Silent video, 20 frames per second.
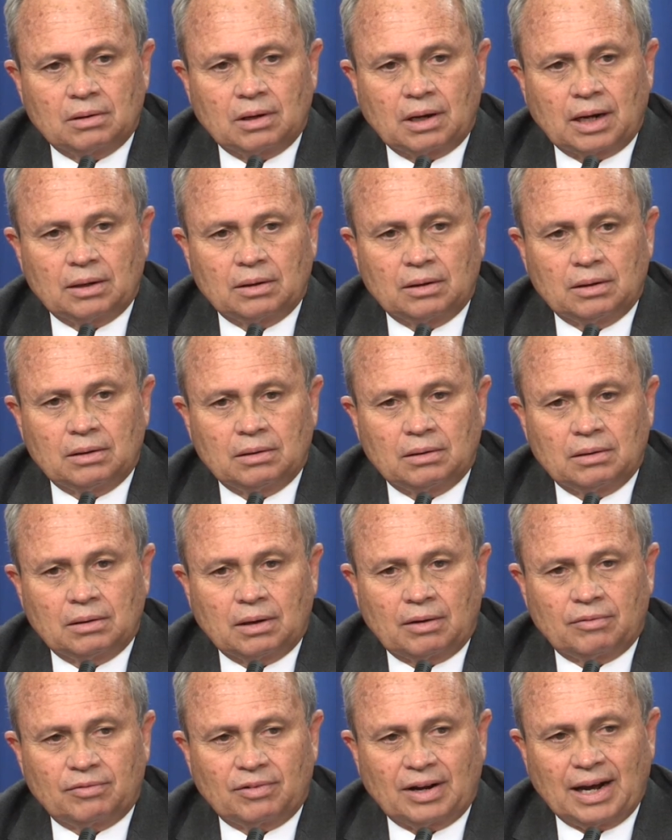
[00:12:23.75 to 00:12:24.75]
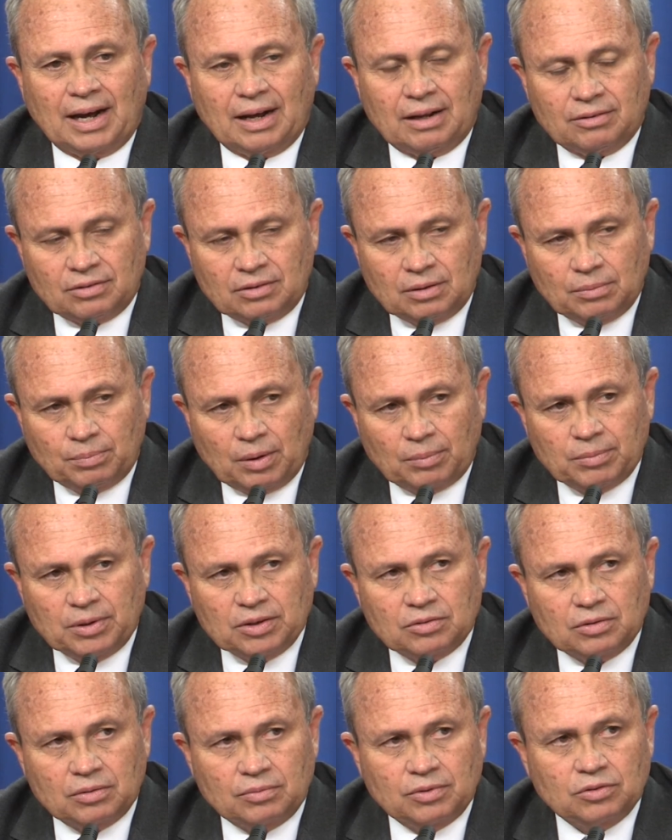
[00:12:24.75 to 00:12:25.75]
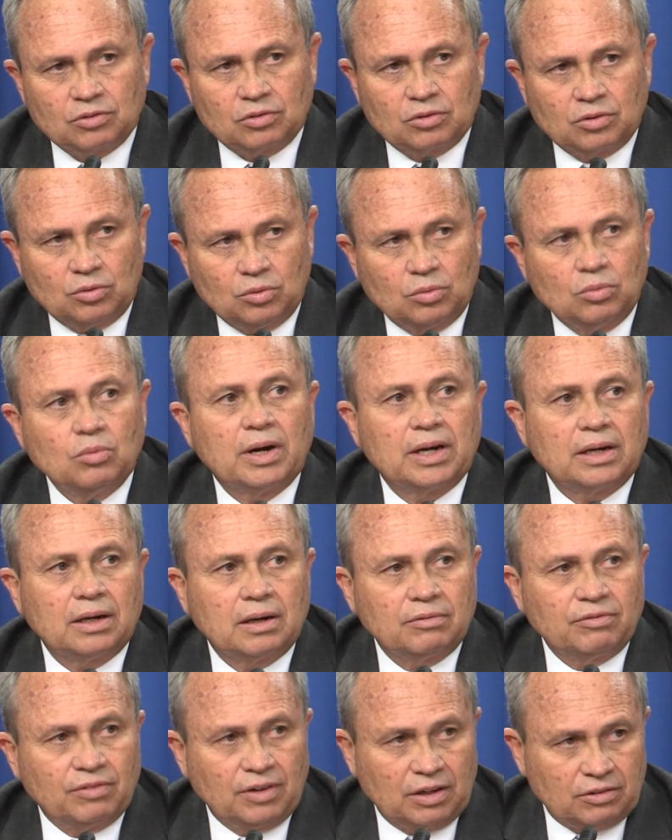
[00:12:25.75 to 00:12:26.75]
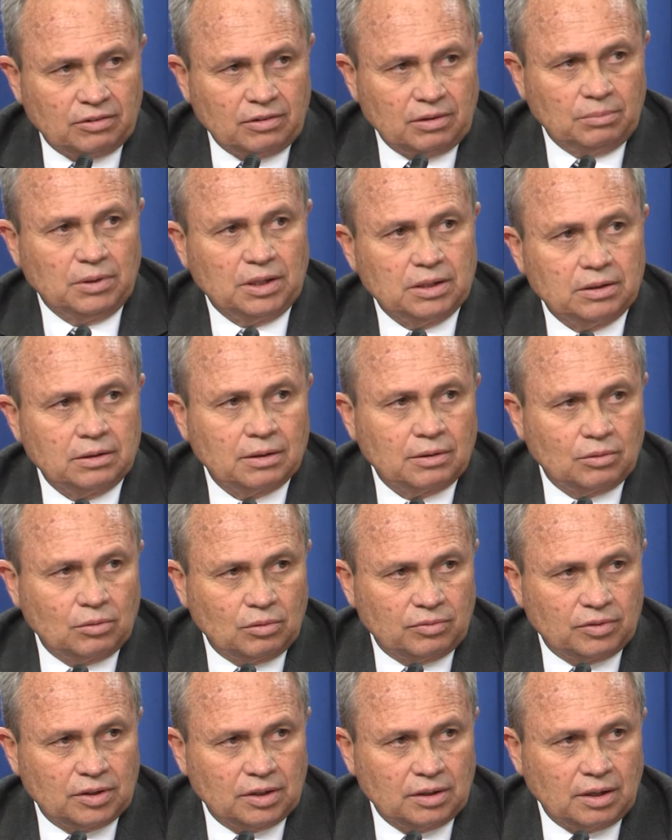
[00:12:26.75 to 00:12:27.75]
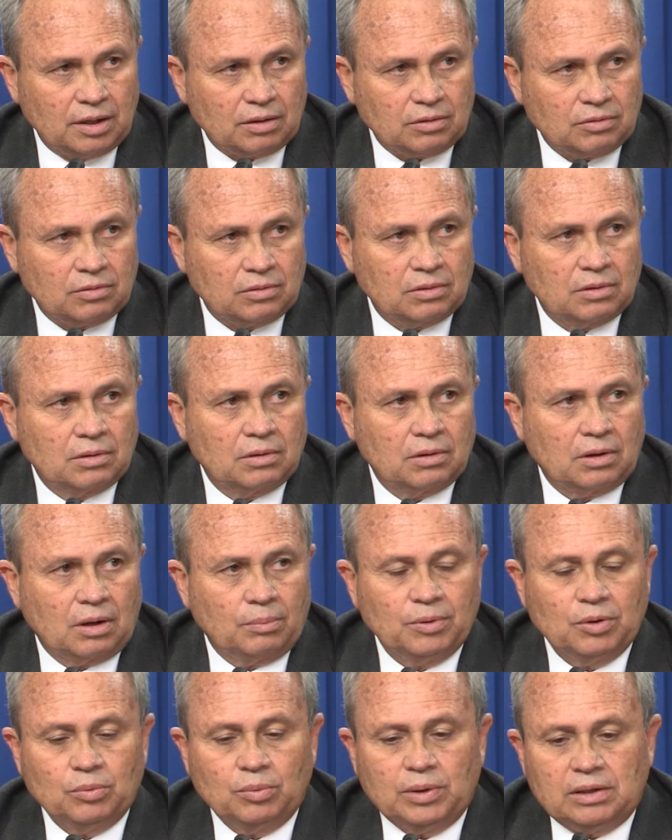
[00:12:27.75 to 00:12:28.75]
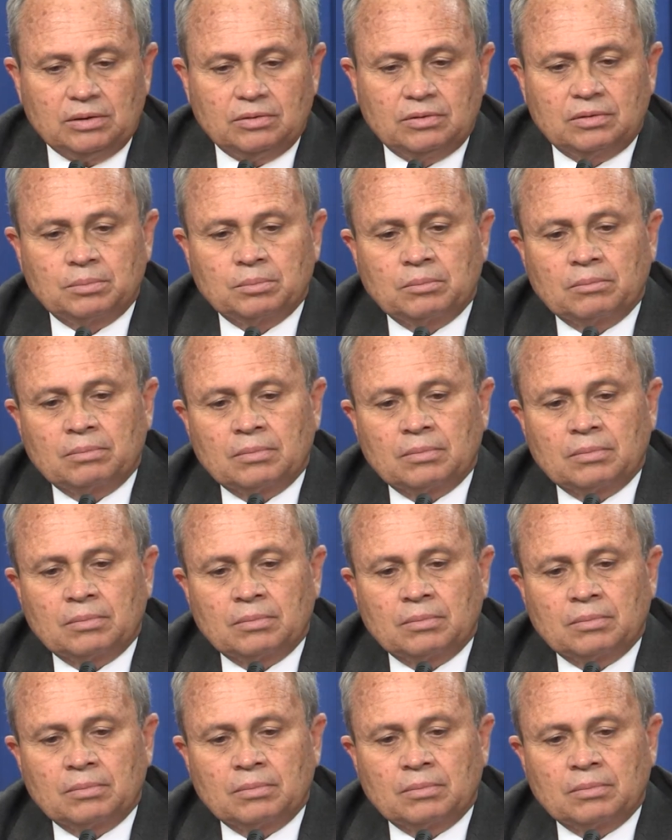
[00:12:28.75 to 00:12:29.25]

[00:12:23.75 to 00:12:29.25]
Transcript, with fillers: I have asked the public servants to do when they face the media over the next couple of weeks